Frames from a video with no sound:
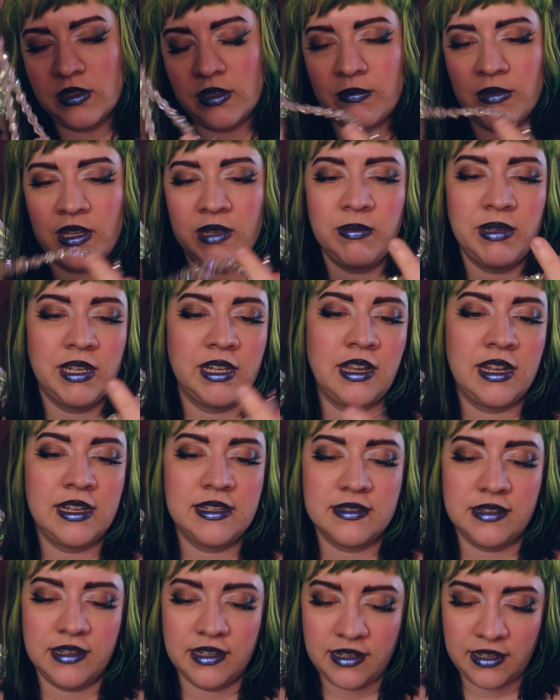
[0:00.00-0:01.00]
Might be a
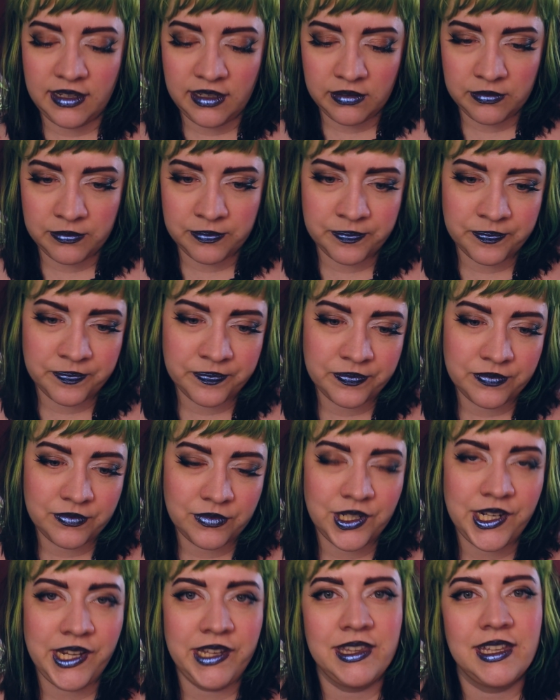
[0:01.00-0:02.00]
nice idea.
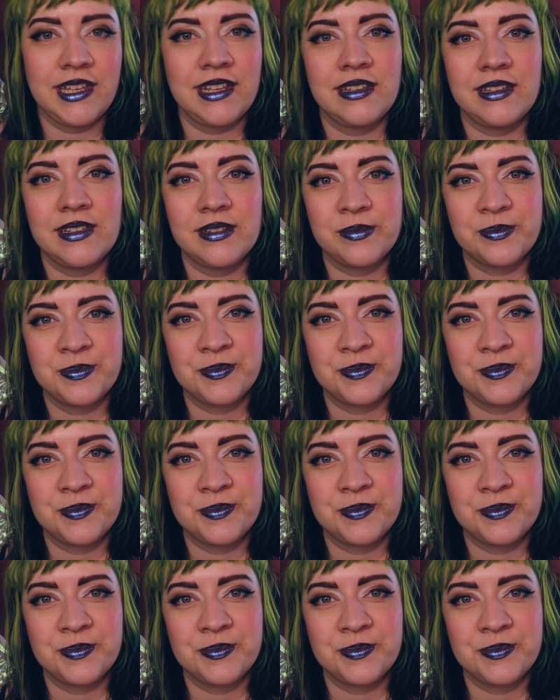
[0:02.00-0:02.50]
What do you think?